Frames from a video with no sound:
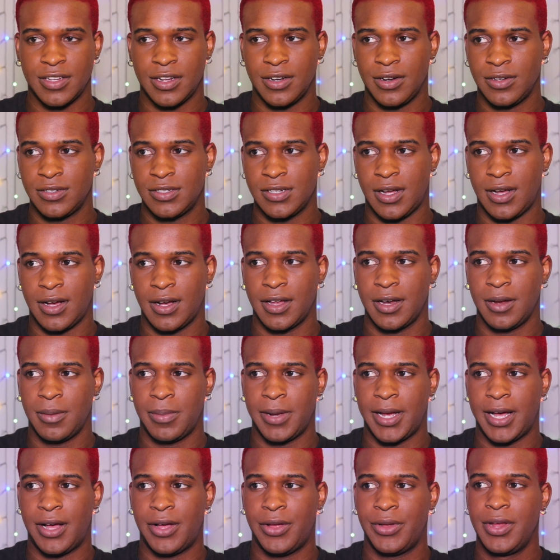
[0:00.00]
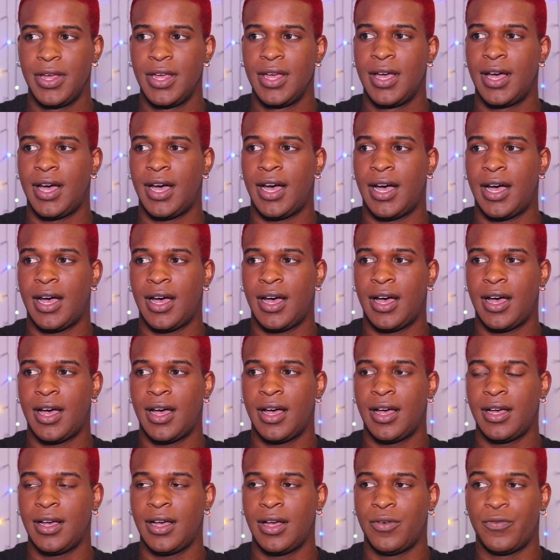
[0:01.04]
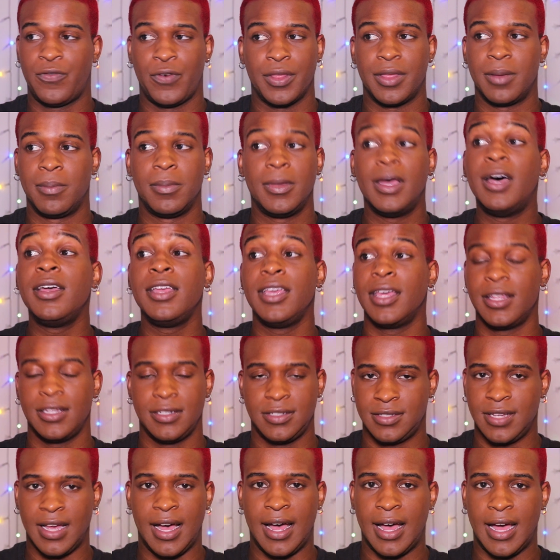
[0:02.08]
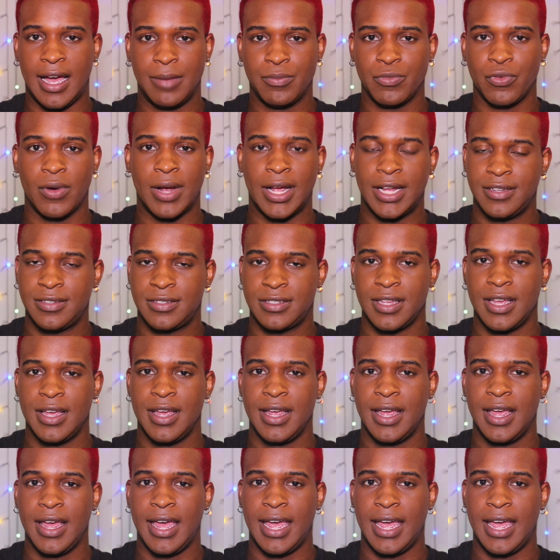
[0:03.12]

and they're talking about, for the millionth time, race